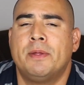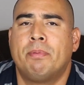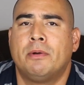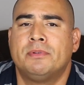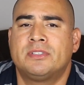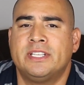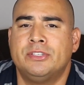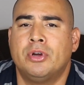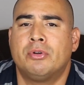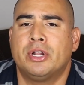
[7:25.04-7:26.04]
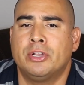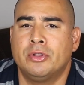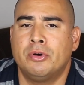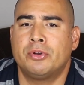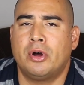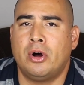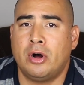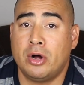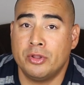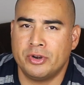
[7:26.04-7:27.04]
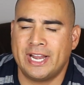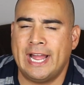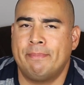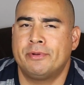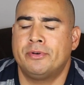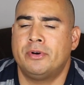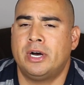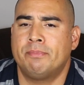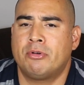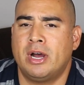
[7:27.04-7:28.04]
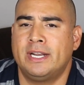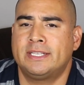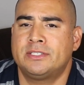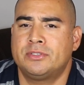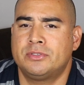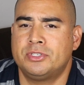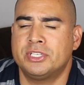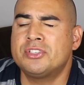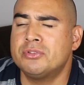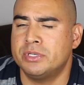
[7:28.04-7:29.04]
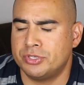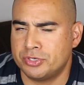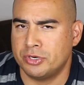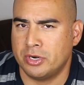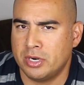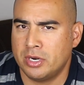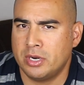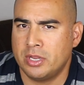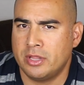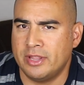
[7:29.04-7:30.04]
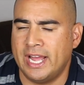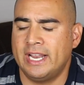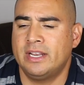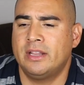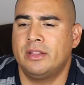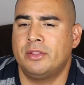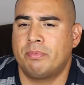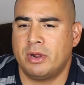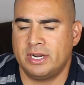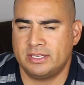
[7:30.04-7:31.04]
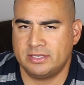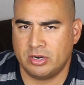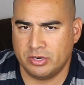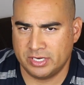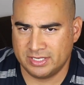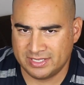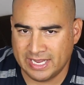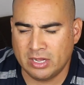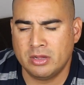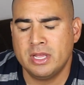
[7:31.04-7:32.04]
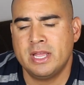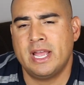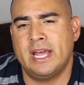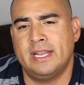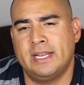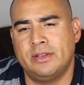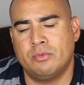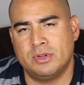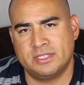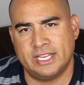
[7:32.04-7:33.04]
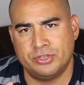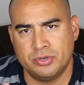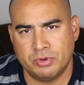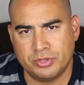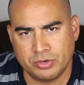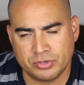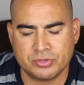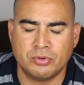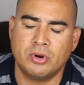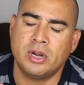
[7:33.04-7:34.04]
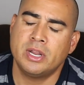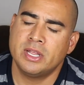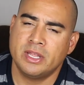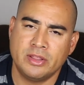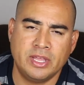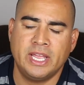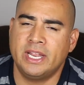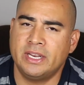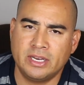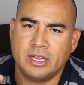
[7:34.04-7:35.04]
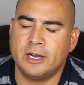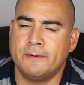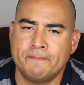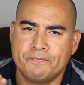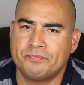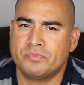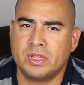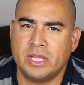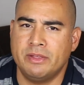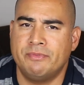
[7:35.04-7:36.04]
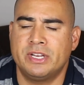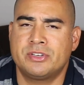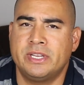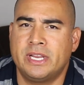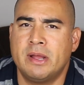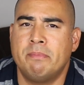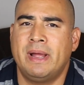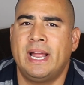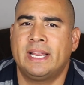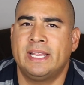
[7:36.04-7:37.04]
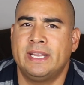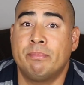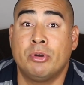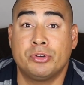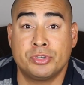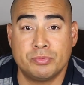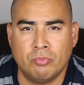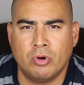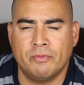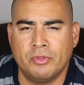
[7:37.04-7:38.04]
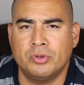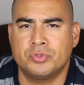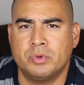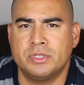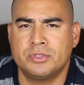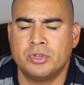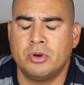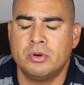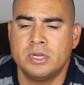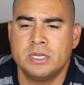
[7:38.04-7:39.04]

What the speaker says: purposely don't unload all their capital on products just to ensure that the products are going to sell, and then the ones that do with your store, they eventually come back and they purchase more of those ones. So